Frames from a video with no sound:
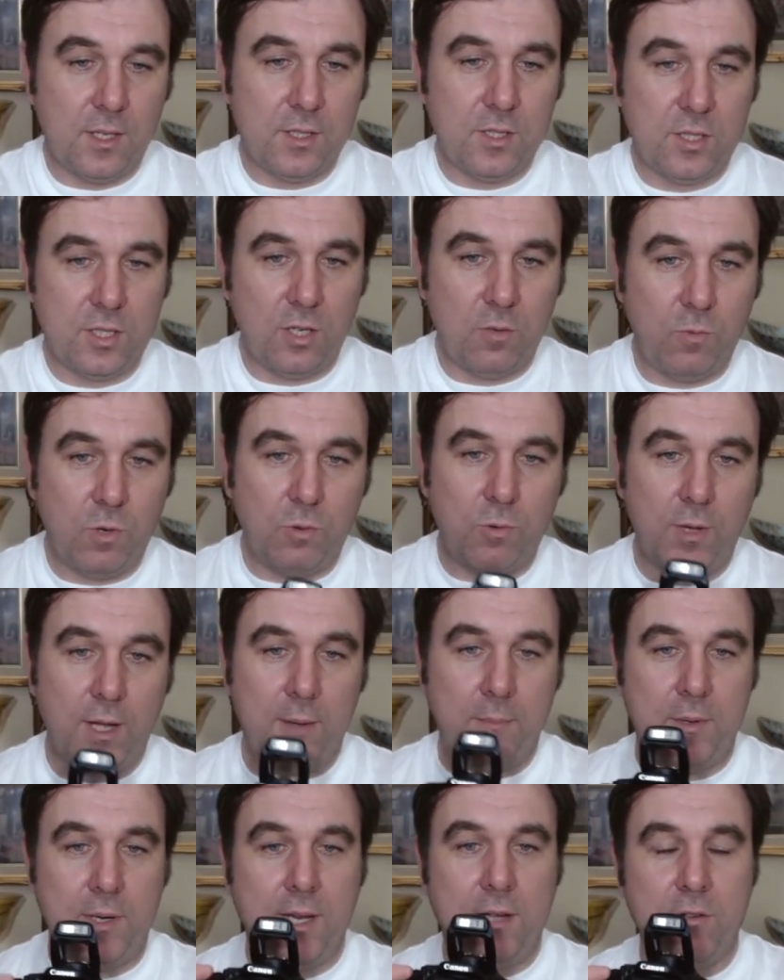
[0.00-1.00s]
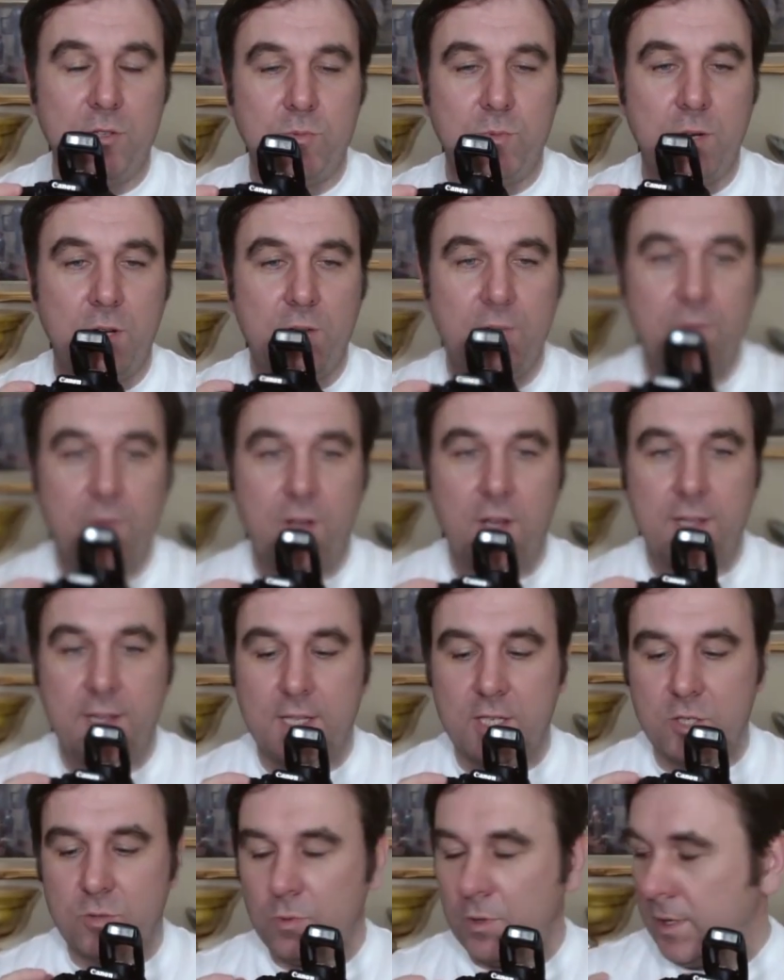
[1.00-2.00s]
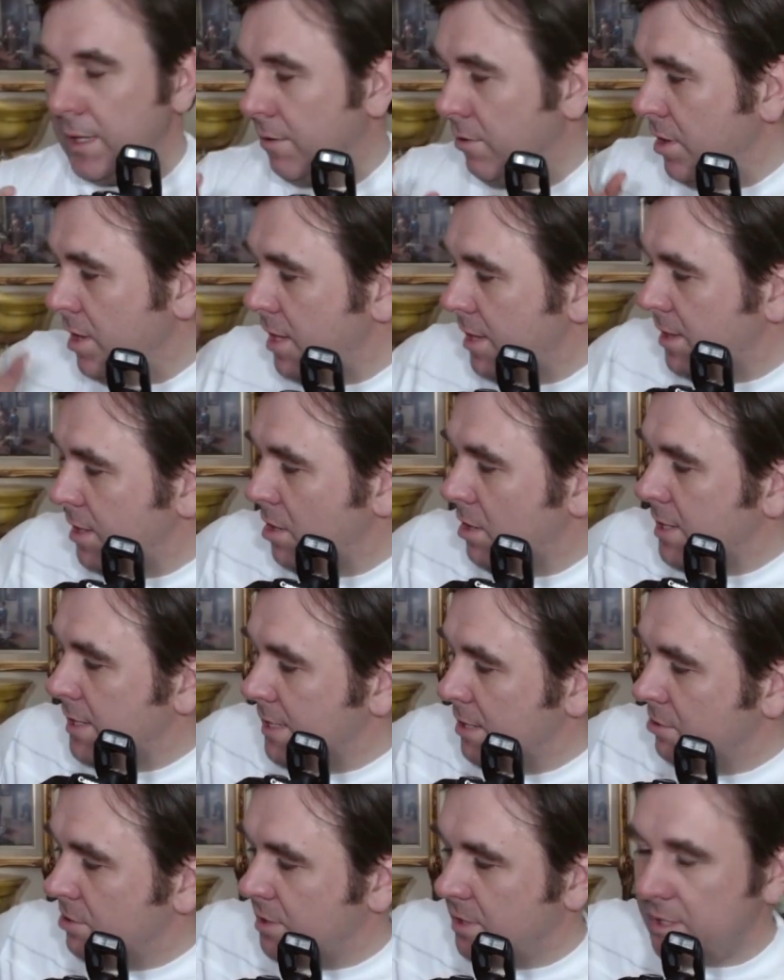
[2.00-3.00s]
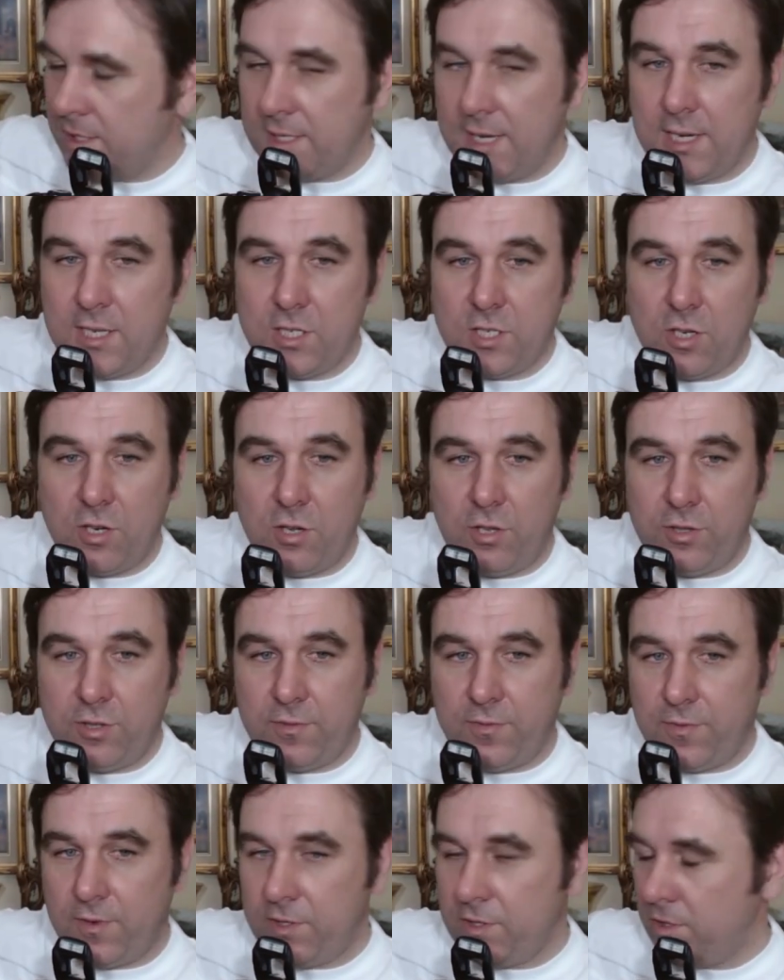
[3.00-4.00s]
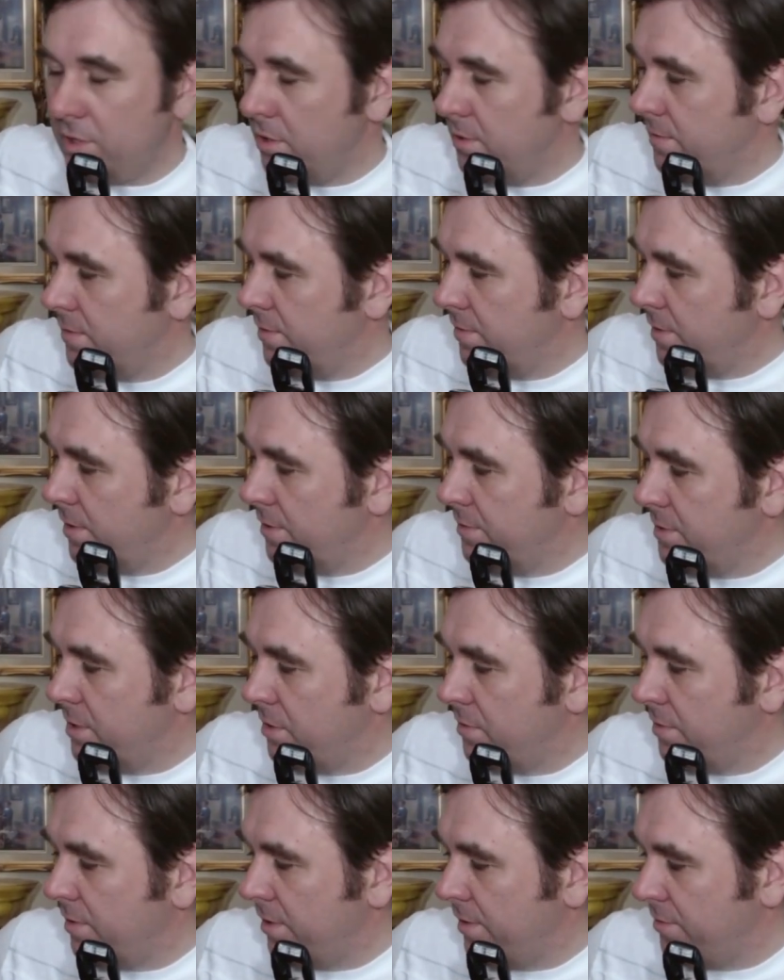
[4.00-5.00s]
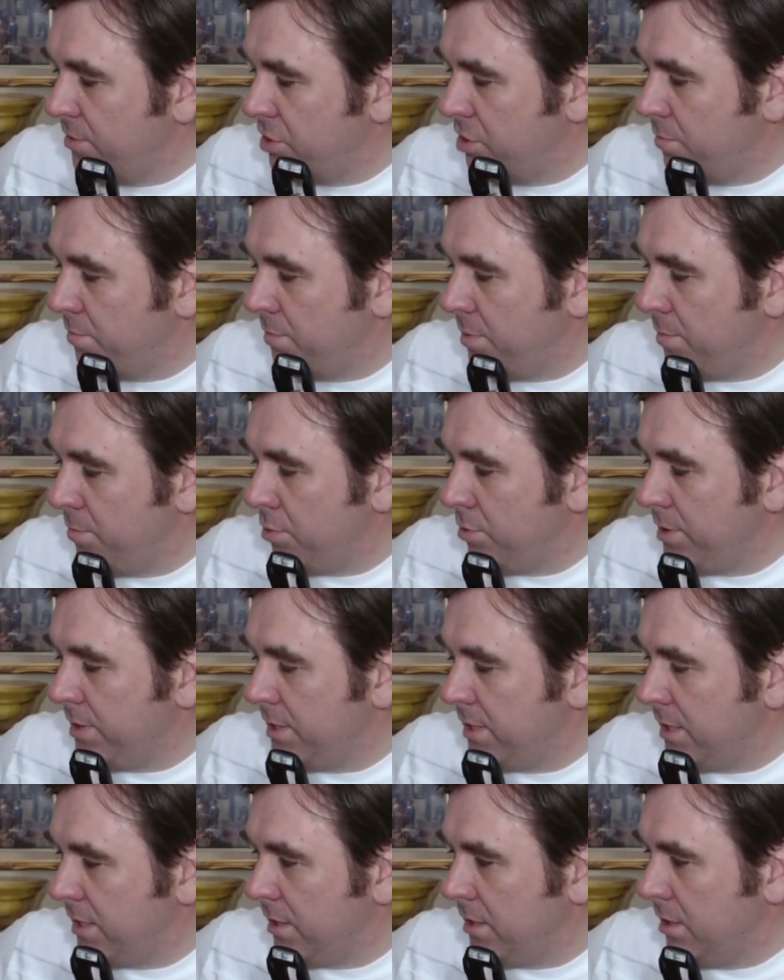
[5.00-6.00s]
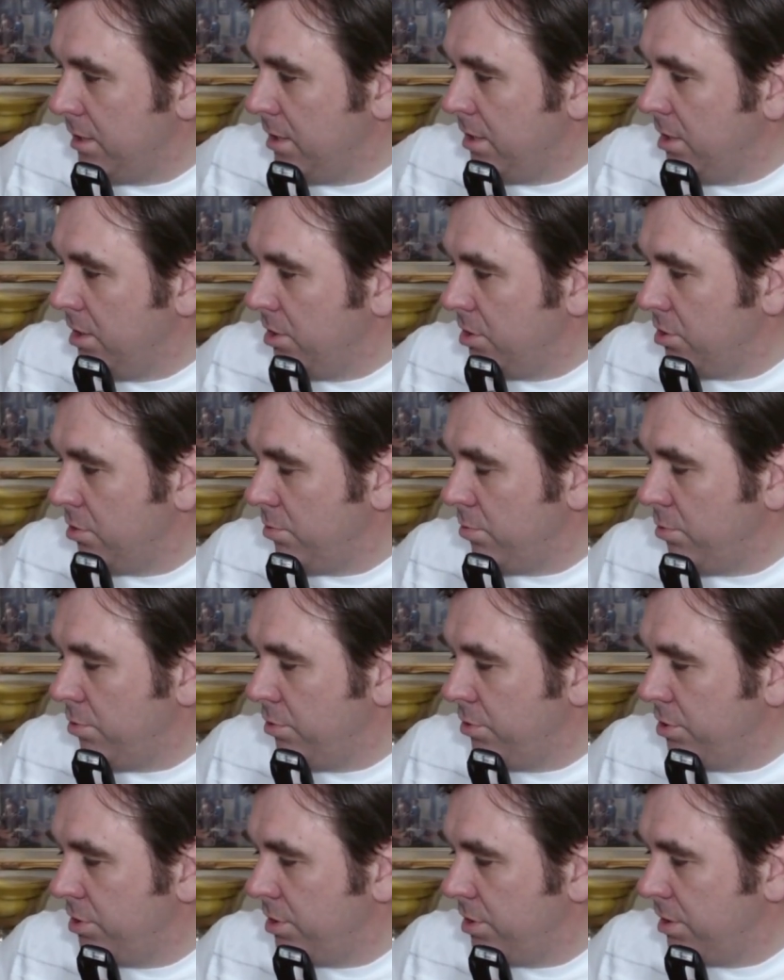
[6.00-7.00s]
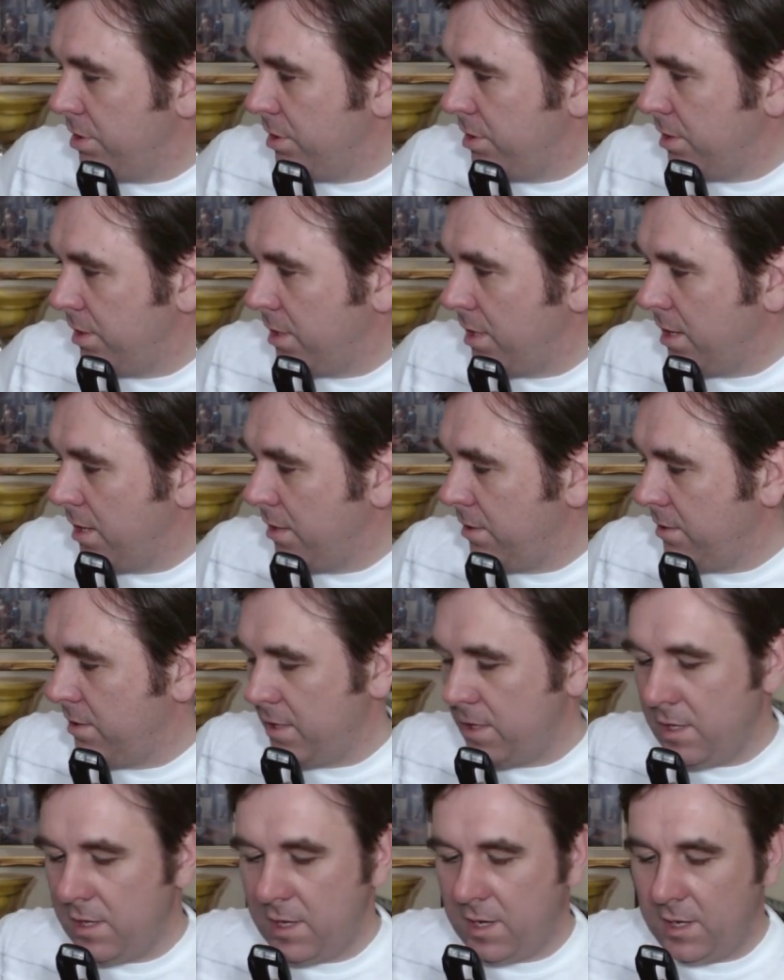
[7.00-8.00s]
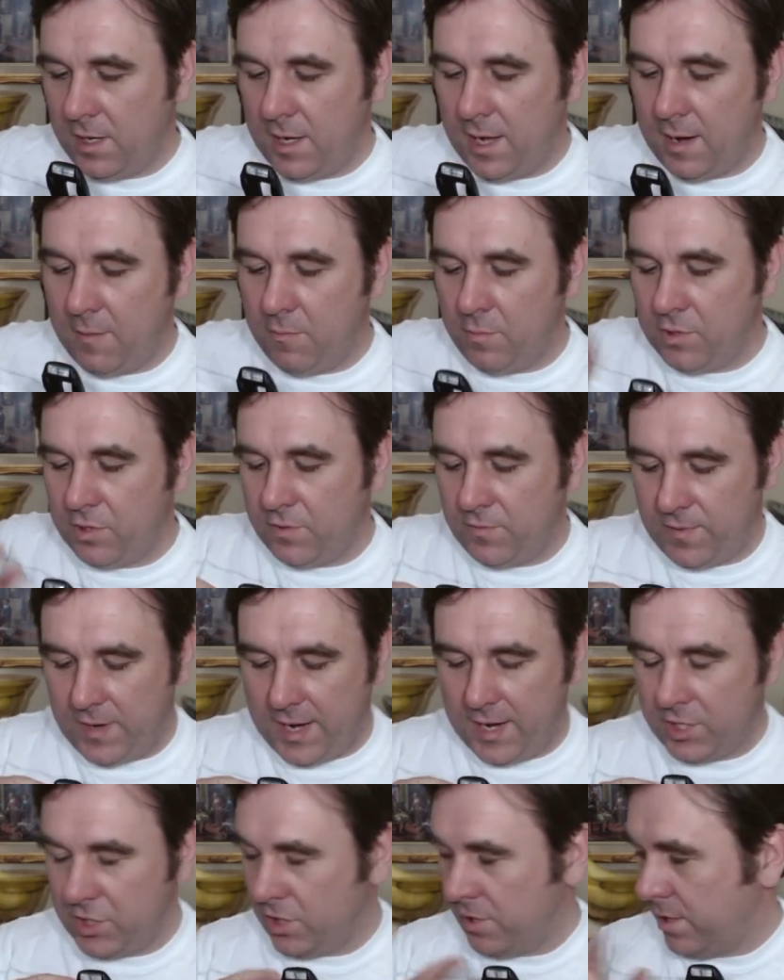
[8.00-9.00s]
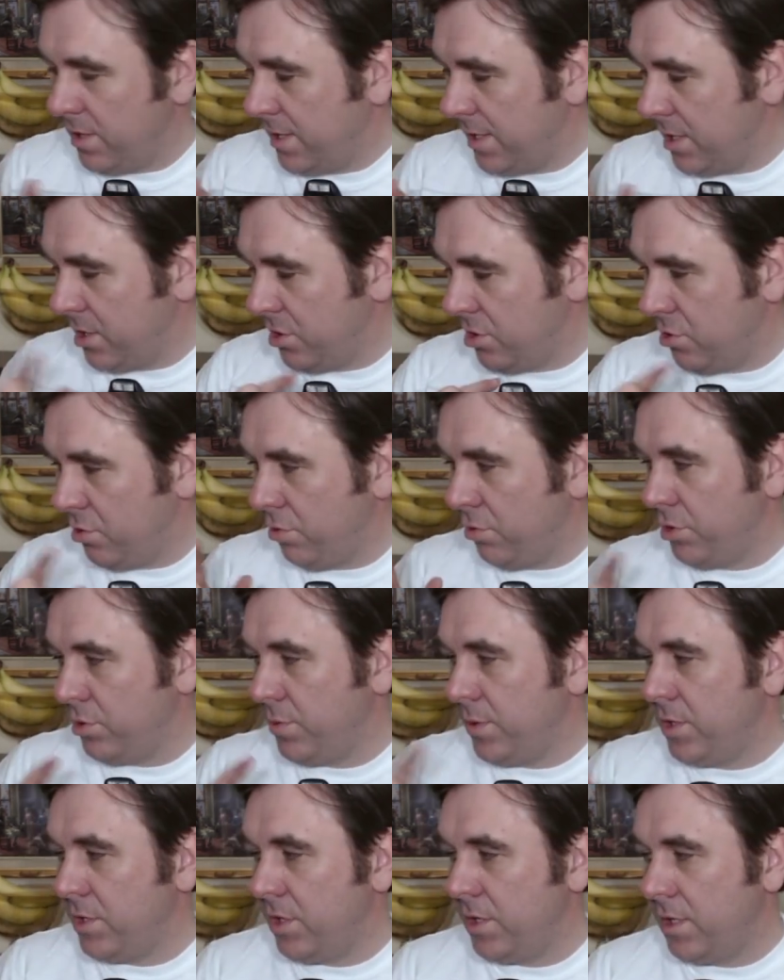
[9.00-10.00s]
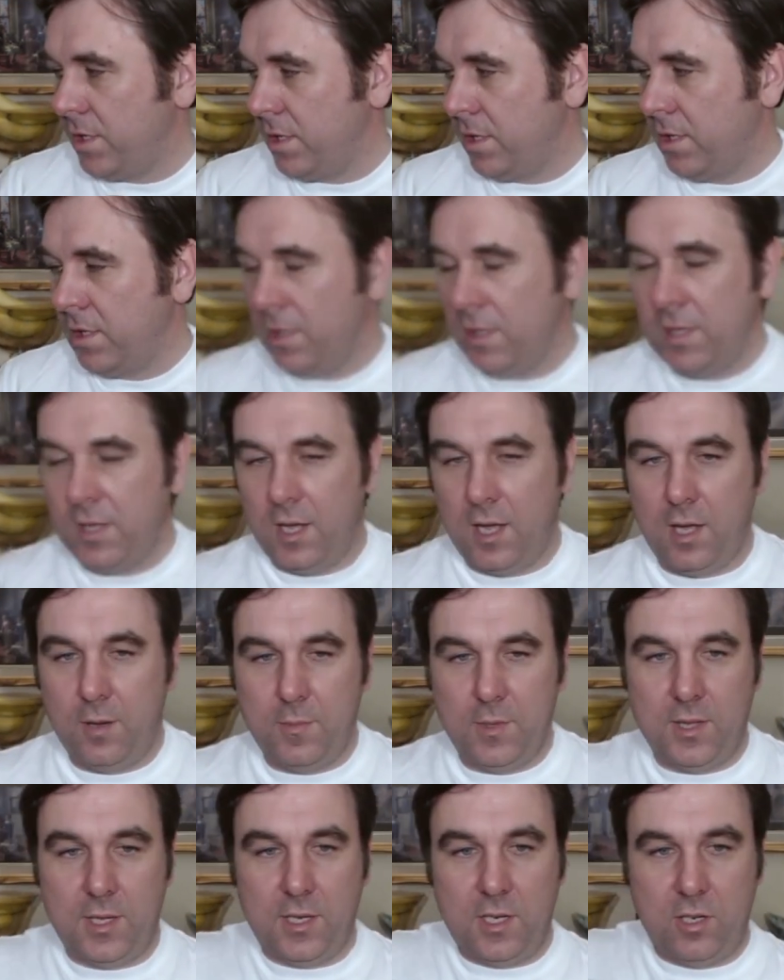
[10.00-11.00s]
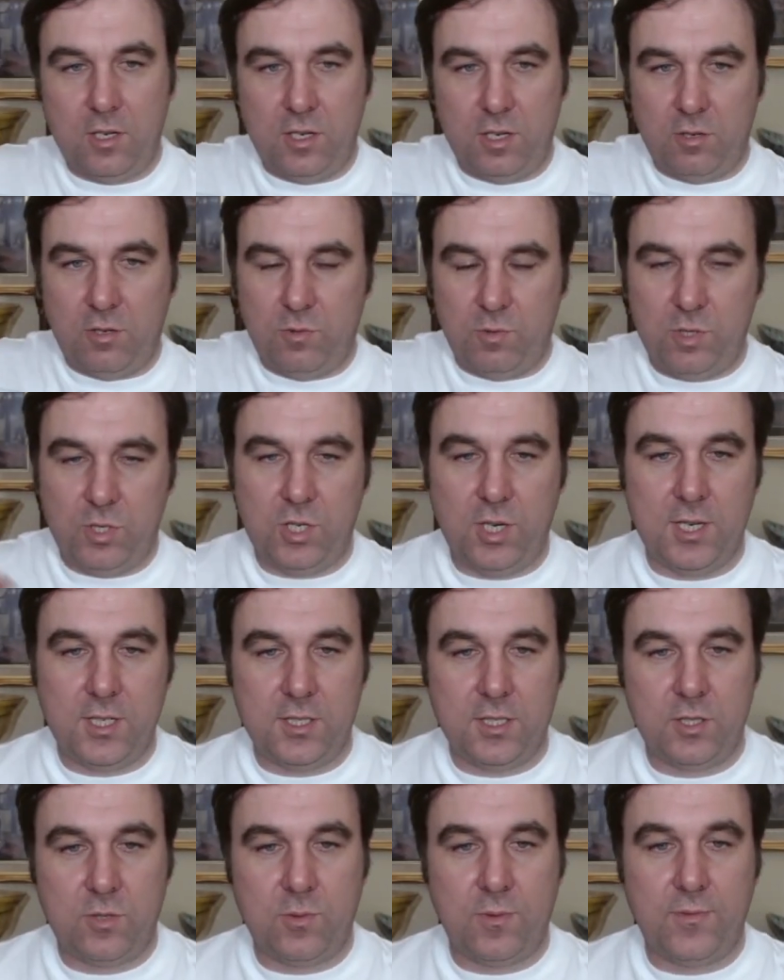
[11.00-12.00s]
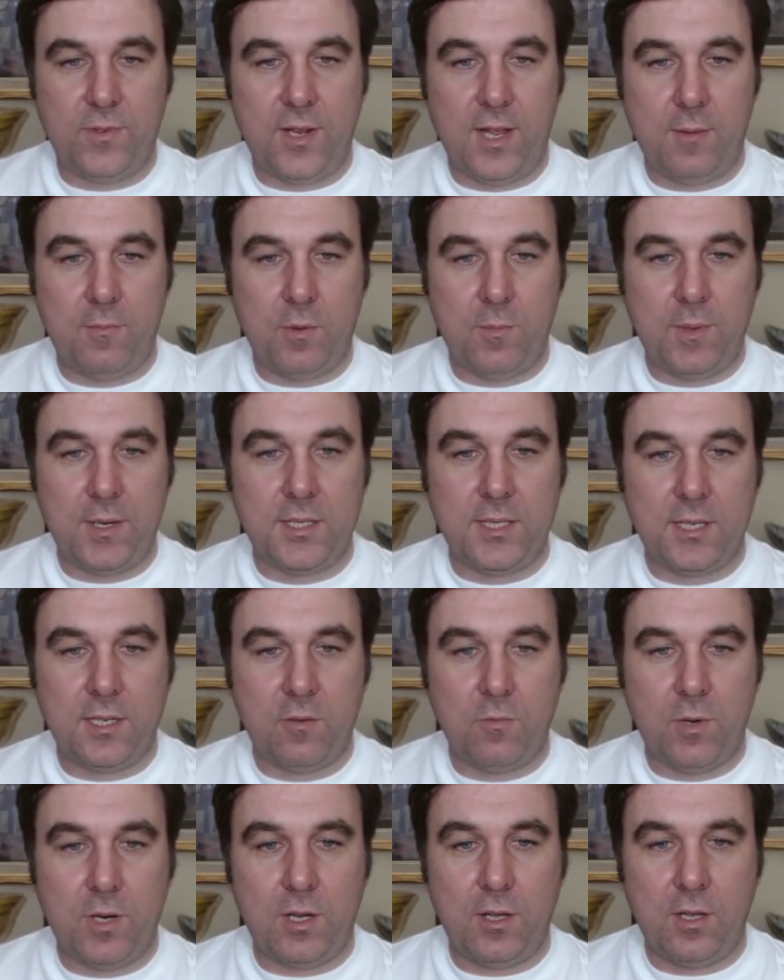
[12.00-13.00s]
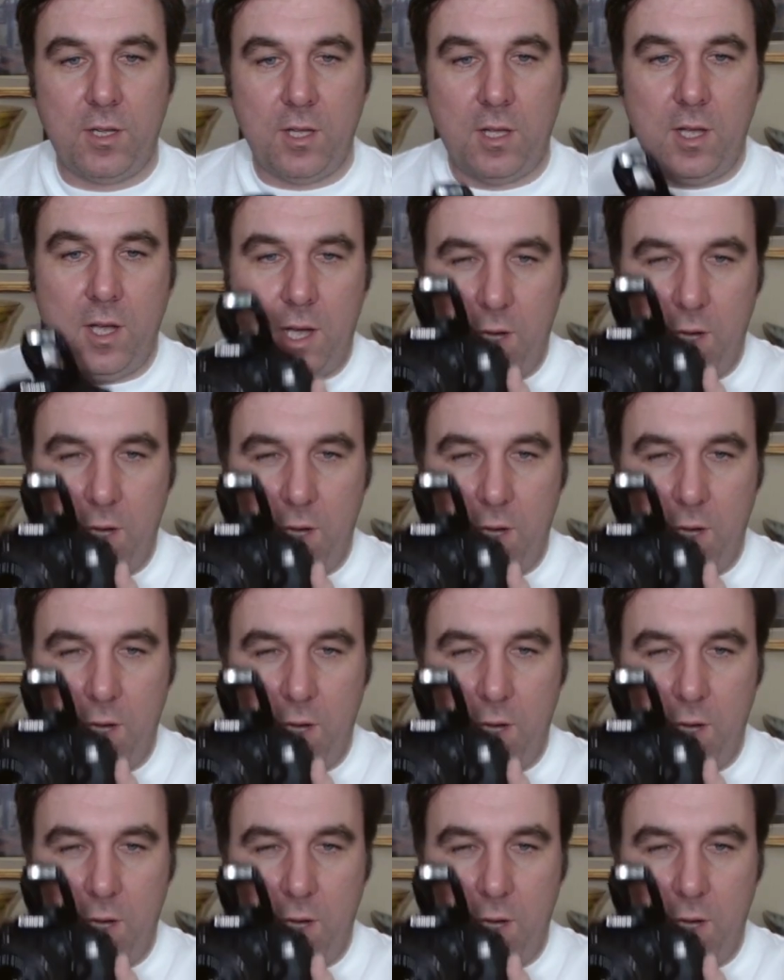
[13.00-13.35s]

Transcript: And so what will happen now is when I fire this one. Now the idea is the sensor on the front of the five sixty-five should be pointing towards the ca the uh, camera's flash so that they can talk to each other, um, and then you know you would change the swivel head. But basically, when I